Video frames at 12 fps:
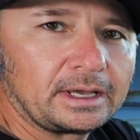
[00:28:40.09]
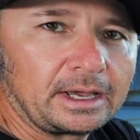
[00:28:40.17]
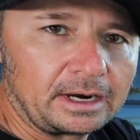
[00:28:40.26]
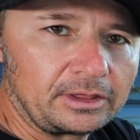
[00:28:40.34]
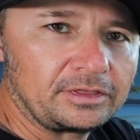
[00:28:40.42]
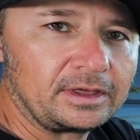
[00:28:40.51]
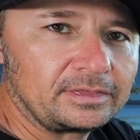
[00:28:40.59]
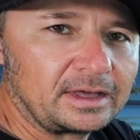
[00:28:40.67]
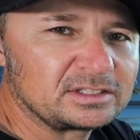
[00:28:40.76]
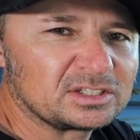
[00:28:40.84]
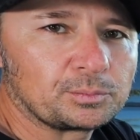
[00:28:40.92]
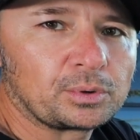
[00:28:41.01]
And I think
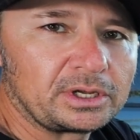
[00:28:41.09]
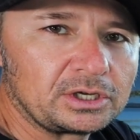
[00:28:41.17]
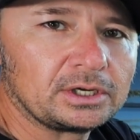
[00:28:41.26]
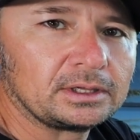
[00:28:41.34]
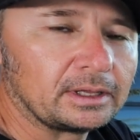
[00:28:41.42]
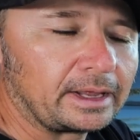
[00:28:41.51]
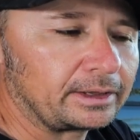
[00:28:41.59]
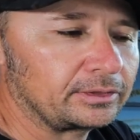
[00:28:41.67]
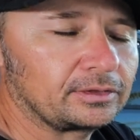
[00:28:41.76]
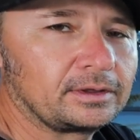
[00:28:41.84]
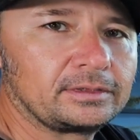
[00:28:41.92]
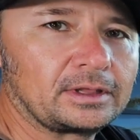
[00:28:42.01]
that's a pretty good
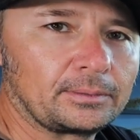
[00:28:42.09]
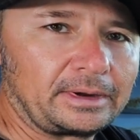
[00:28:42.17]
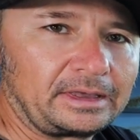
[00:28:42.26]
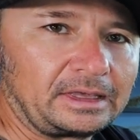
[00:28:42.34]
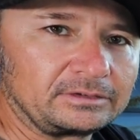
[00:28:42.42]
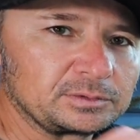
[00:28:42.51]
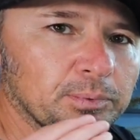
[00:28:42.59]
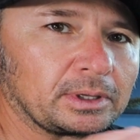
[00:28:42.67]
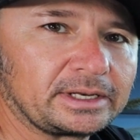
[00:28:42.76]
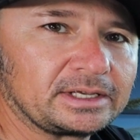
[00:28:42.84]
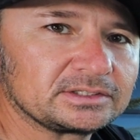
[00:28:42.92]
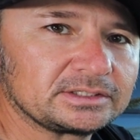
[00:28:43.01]
length. That way it gives
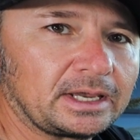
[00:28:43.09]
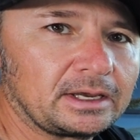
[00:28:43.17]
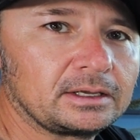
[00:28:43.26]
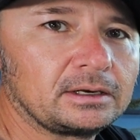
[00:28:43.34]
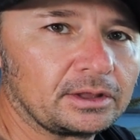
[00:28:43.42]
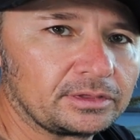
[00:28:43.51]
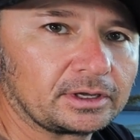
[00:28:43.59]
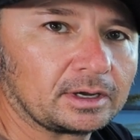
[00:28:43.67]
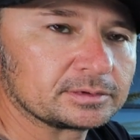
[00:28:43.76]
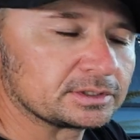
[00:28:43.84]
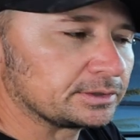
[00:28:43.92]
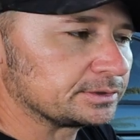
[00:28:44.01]
plenty of sink, nothing
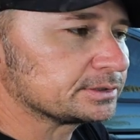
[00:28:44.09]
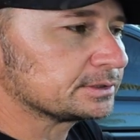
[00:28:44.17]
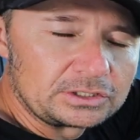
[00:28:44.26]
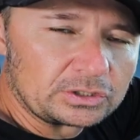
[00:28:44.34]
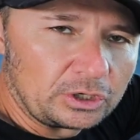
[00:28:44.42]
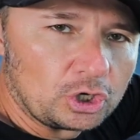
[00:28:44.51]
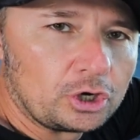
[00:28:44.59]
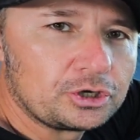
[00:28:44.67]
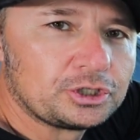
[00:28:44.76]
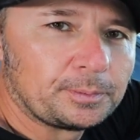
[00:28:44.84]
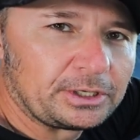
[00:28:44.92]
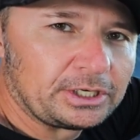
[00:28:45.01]
comes loose. So I know you're
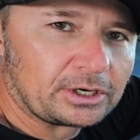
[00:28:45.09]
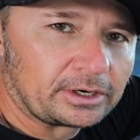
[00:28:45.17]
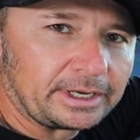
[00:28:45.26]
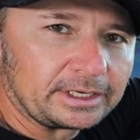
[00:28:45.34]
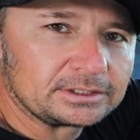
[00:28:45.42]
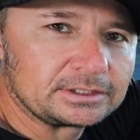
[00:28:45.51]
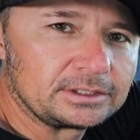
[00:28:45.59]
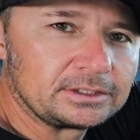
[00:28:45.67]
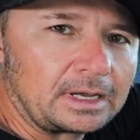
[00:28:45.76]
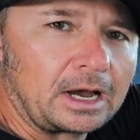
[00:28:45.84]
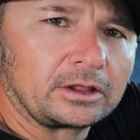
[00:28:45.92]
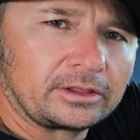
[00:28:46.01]
super curious.
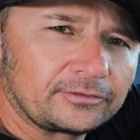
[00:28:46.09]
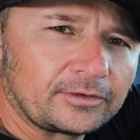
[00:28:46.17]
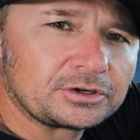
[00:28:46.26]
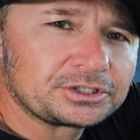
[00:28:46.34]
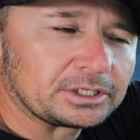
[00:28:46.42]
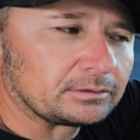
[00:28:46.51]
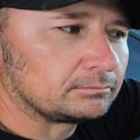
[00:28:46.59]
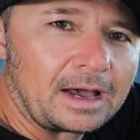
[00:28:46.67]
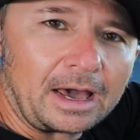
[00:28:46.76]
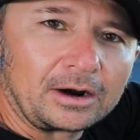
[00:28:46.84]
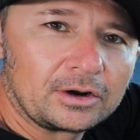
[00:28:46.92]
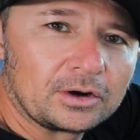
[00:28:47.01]
How do they function?
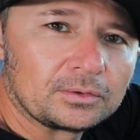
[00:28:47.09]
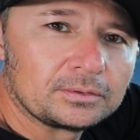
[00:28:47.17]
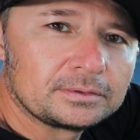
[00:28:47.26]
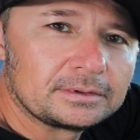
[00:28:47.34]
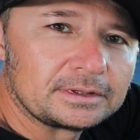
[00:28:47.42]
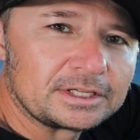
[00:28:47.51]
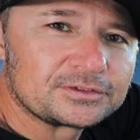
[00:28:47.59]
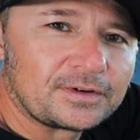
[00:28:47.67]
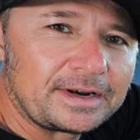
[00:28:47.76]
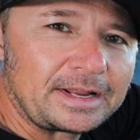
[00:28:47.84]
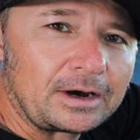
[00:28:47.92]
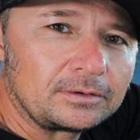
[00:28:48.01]
I don't know. Let's
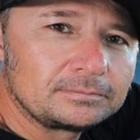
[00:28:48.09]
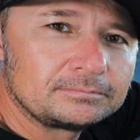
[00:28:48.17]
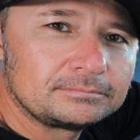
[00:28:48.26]
find out.